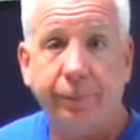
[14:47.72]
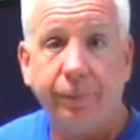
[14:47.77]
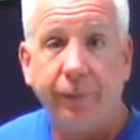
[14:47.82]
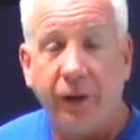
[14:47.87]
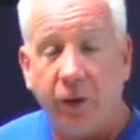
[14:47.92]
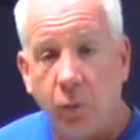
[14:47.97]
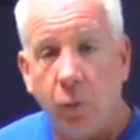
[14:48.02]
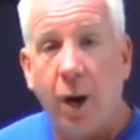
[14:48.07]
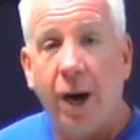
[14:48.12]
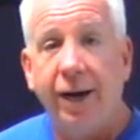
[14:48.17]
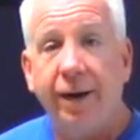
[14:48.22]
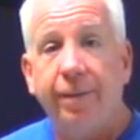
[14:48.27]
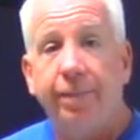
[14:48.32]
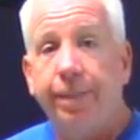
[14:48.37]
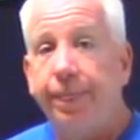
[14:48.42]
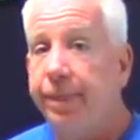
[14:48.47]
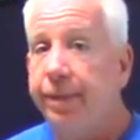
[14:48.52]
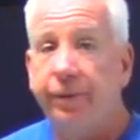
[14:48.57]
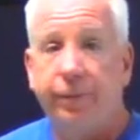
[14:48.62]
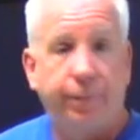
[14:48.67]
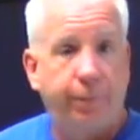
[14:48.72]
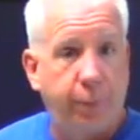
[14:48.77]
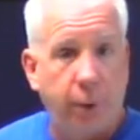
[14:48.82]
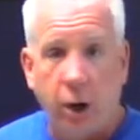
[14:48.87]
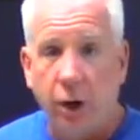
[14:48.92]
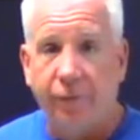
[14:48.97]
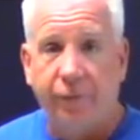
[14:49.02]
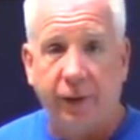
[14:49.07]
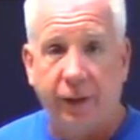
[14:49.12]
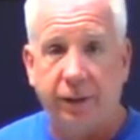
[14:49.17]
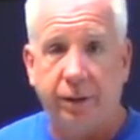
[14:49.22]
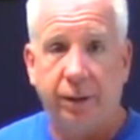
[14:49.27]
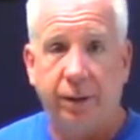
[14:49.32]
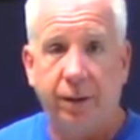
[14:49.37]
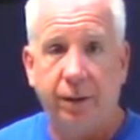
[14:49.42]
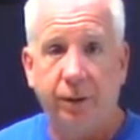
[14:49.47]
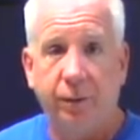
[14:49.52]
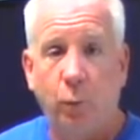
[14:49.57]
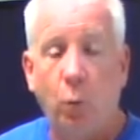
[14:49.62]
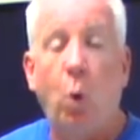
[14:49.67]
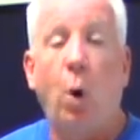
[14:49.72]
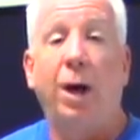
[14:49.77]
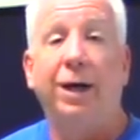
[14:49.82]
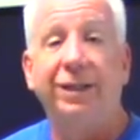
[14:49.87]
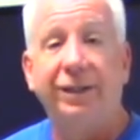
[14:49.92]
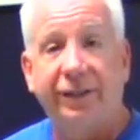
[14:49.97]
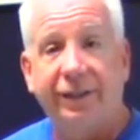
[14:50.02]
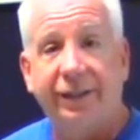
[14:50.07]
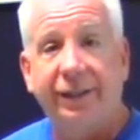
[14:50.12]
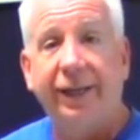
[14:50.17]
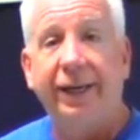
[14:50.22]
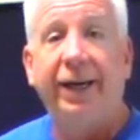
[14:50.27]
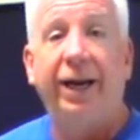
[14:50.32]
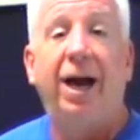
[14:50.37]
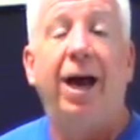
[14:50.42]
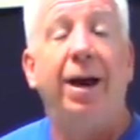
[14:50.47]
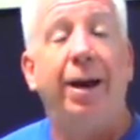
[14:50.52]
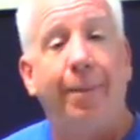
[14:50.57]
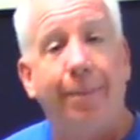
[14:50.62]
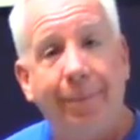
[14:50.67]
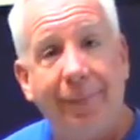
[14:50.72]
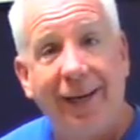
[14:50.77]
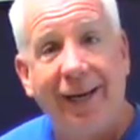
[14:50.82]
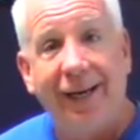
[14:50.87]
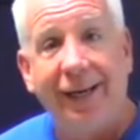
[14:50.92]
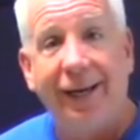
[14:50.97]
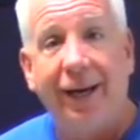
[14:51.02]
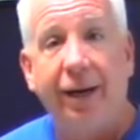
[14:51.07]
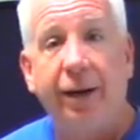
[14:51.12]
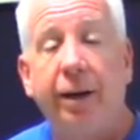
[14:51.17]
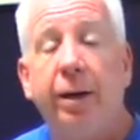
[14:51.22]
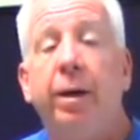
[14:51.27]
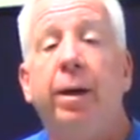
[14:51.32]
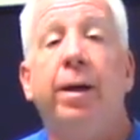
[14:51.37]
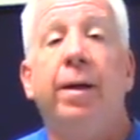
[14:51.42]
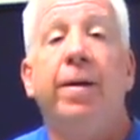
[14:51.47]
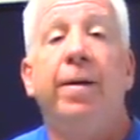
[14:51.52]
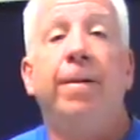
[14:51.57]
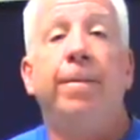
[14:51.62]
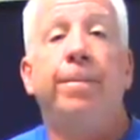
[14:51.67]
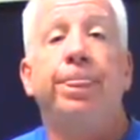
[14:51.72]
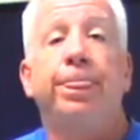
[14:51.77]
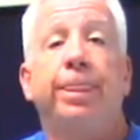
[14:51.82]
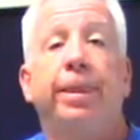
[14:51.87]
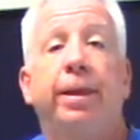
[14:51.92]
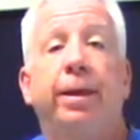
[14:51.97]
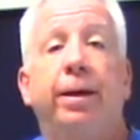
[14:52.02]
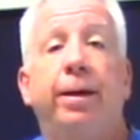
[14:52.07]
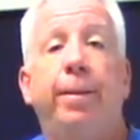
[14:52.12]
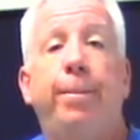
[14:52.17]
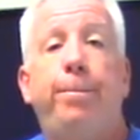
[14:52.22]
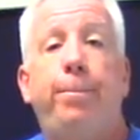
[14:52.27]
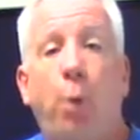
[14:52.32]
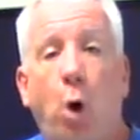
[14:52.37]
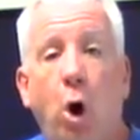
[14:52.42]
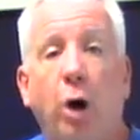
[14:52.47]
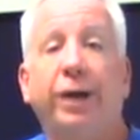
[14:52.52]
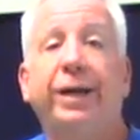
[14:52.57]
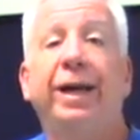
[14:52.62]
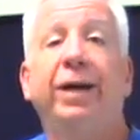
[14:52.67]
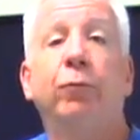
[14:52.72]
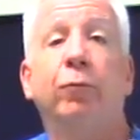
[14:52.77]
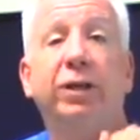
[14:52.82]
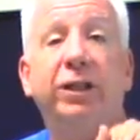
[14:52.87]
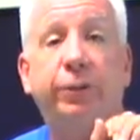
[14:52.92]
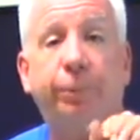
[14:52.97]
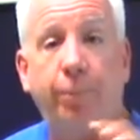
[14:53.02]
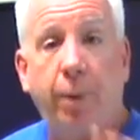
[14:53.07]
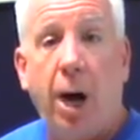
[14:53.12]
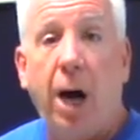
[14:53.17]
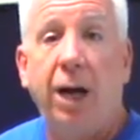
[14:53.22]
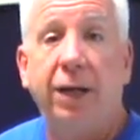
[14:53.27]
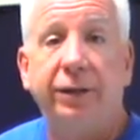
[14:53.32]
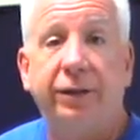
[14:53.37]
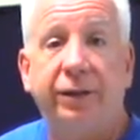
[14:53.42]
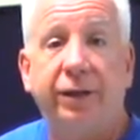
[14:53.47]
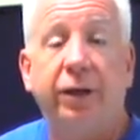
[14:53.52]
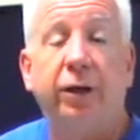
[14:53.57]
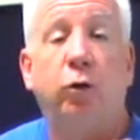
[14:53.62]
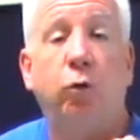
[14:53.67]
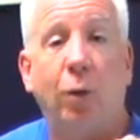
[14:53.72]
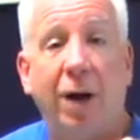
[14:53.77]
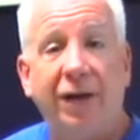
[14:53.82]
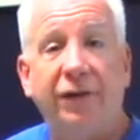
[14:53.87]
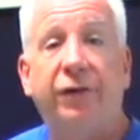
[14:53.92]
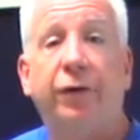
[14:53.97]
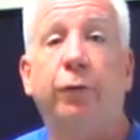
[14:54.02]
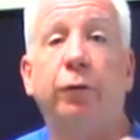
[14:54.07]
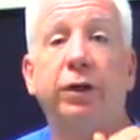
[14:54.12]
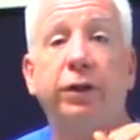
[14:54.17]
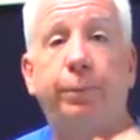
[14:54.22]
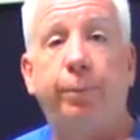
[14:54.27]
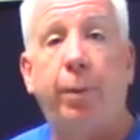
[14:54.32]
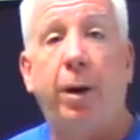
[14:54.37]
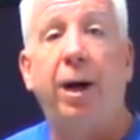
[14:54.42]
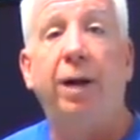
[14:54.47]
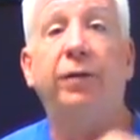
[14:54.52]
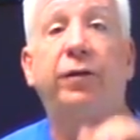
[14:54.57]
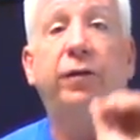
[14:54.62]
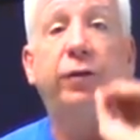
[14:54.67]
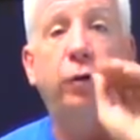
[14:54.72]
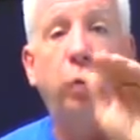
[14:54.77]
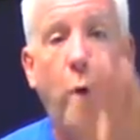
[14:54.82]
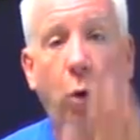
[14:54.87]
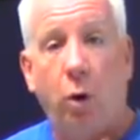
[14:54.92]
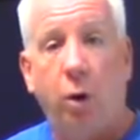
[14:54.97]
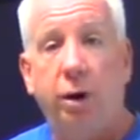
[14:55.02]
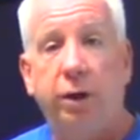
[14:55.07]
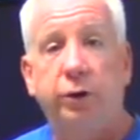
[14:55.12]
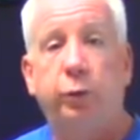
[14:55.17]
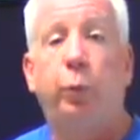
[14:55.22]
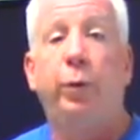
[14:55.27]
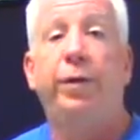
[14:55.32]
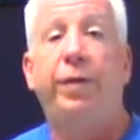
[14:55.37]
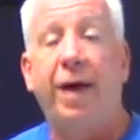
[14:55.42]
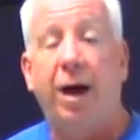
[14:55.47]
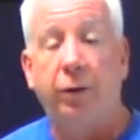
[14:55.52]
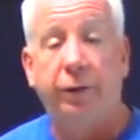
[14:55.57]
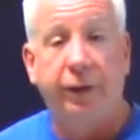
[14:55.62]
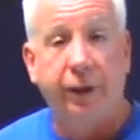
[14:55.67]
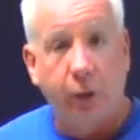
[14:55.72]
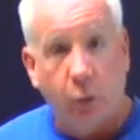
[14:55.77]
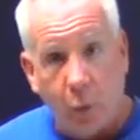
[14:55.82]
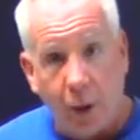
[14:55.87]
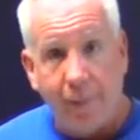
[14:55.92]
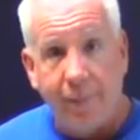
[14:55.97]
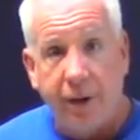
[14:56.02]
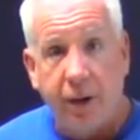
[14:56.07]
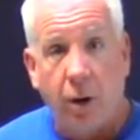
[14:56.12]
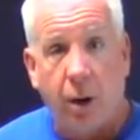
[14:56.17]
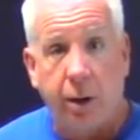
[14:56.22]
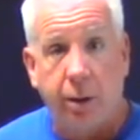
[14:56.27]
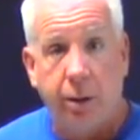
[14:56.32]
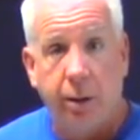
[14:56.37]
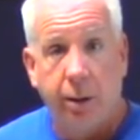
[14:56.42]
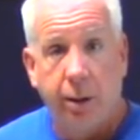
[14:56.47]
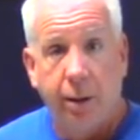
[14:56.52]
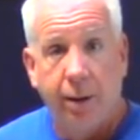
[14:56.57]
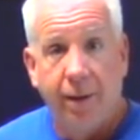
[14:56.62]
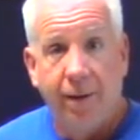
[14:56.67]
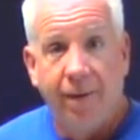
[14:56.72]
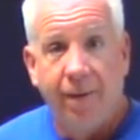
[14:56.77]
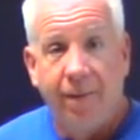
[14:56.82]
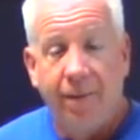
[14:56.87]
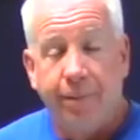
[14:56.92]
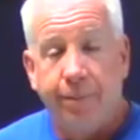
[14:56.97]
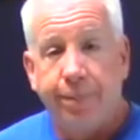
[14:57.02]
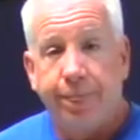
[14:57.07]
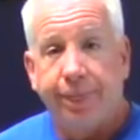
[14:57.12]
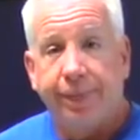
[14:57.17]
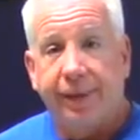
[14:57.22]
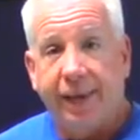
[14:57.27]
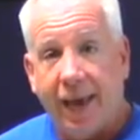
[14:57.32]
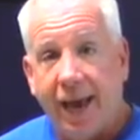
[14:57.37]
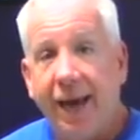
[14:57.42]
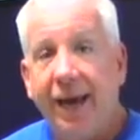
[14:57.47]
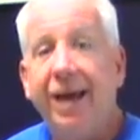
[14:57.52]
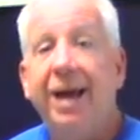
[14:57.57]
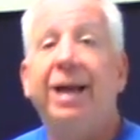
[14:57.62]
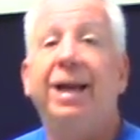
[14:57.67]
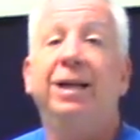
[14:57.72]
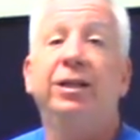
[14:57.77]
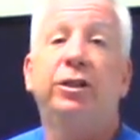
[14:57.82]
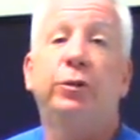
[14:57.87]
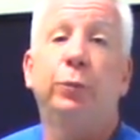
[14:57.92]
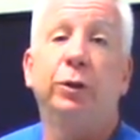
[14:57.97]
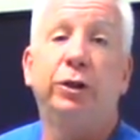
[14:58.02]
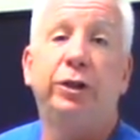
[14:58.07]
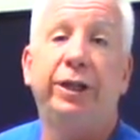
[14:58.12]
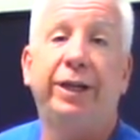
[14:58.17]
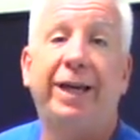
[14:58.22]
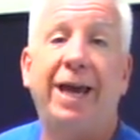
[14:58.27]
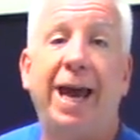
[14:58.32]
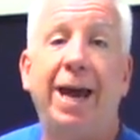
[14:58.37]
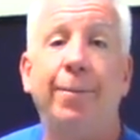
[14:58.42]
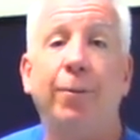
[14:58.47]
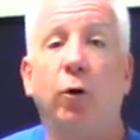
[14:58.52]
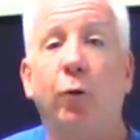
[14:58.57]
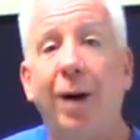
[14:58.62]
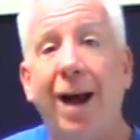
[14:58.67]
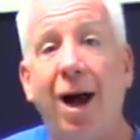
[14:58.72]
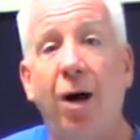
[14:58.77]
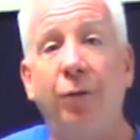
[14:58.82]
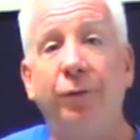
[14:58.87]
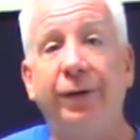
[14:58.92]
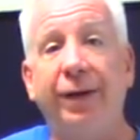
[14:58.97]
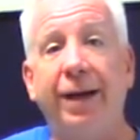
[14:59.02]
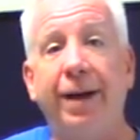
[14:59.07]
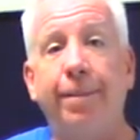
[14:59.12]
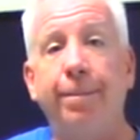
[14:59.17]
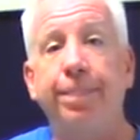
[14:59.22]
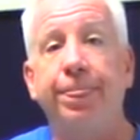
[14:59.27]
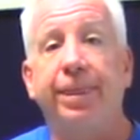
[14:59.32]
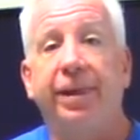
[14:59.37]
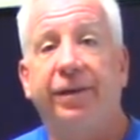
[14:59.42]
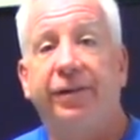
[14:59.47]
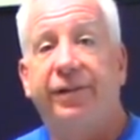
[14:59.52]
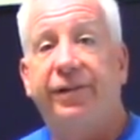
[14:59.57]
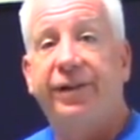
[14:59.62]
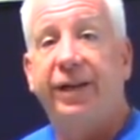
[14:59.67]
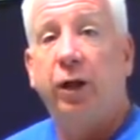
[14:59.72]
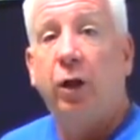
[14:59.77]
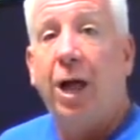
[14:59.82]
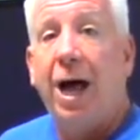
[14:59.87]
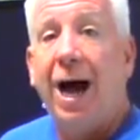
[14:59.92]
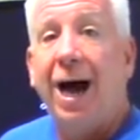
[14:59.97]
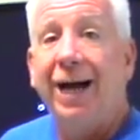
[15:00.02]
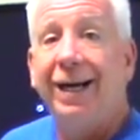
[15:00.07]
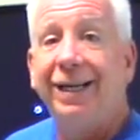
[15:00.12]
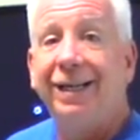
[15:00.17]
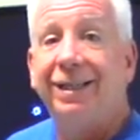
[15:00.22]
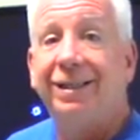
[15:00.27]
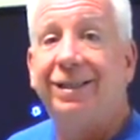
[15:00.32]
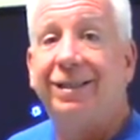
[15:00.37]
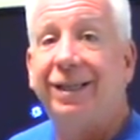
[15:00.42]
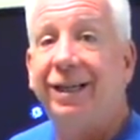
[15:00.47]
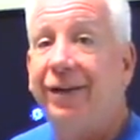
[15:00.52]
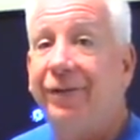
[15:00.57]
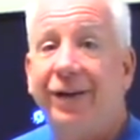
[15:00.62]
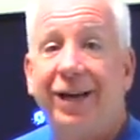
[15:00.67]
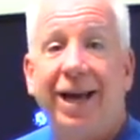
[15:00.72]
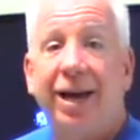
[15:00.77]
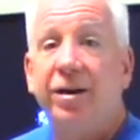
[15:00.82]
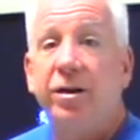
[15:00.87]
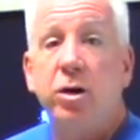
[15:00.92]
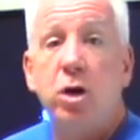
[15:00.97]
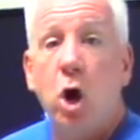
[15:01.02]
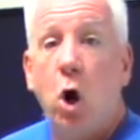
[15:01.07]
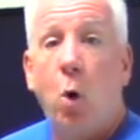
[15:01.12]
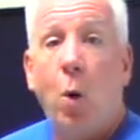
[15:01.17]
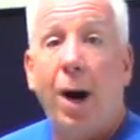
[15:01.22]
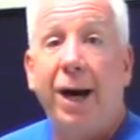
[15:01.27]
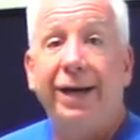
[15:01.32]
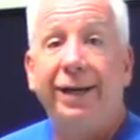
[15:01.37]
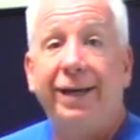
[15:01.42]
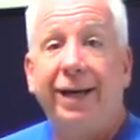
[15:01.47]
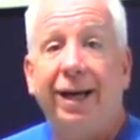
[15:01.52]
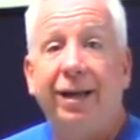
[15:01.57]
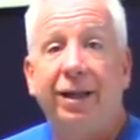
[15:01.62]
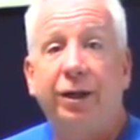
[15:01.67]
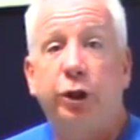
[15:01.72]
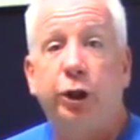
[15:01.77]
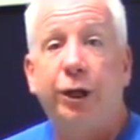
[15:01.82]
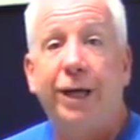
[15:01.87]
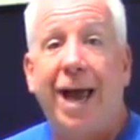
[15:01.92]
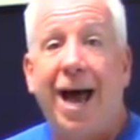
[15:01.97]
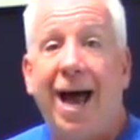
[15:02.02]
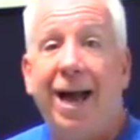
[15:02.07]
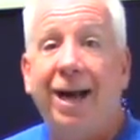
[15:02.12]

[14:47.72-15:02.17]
Right? It's perfect. We want to see an immediate barking response, aggressive response towards without the equipment on. Okay, and then she, when she came around him, still hiding the sleeve, he had no idea that she had